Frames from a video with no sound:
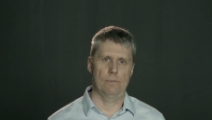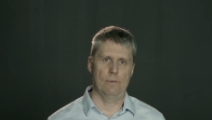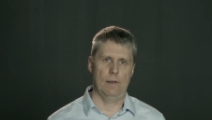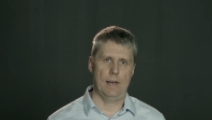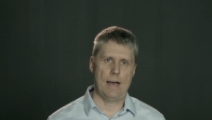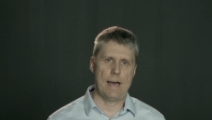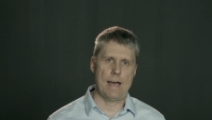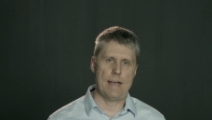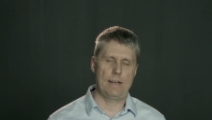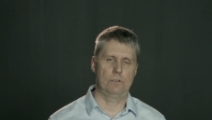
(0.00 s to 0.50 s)

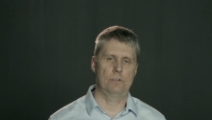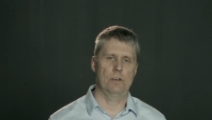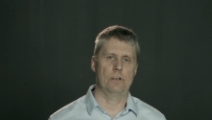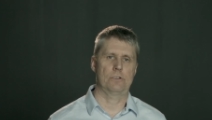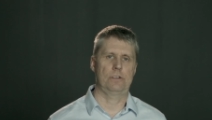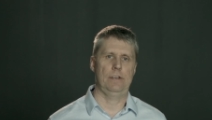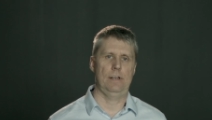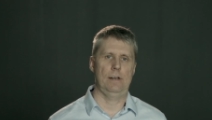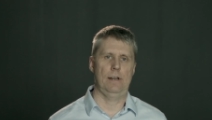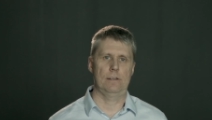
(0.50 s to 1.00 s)
high
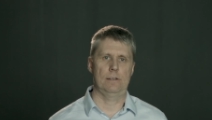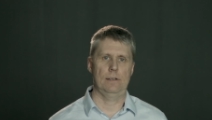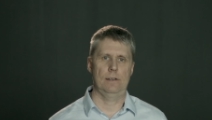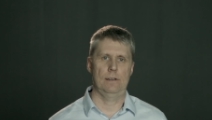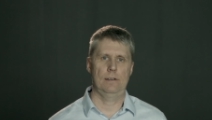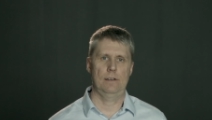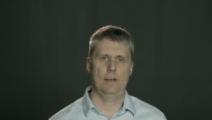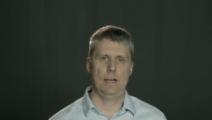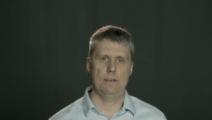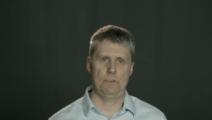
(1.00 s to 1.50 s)

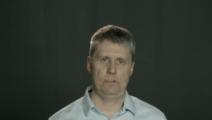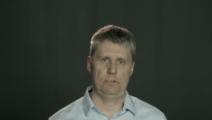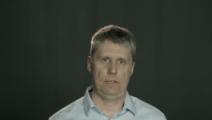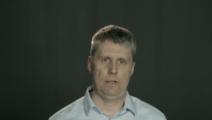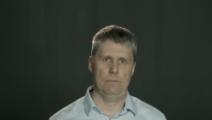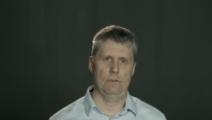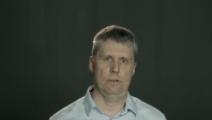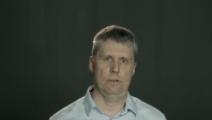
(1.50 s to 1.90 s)
ductility, high fatigue